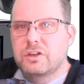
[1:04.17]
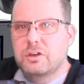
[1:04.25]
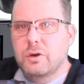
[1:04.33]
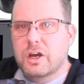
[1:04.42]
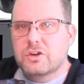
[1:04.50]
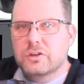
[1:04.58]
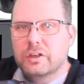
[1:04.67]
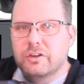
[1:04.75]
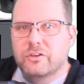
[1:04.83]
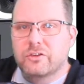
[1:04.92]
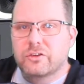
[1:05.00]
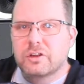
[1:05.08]
that you actually
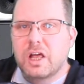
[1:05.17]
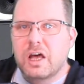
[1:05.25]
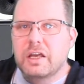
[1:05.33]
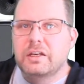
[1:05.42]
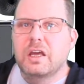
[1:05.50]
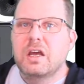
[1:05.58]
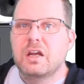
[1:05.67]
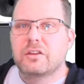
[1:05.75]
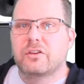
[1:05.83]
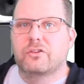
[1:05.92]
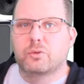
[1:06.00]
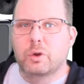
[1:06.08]
slide
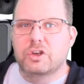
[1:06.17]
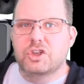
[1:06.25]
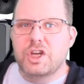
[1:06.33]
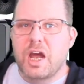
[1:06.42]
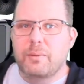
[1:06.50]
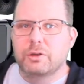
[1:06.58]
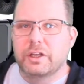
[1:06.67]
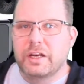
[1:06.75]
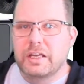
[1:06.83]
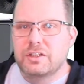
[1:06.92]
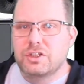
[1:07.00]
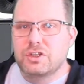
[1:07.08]
the Switch tablet
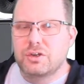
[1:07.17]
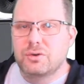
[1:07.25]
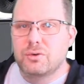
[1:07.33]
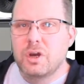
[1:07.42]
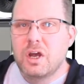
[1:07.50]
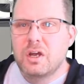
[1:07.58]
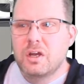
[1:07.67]
into.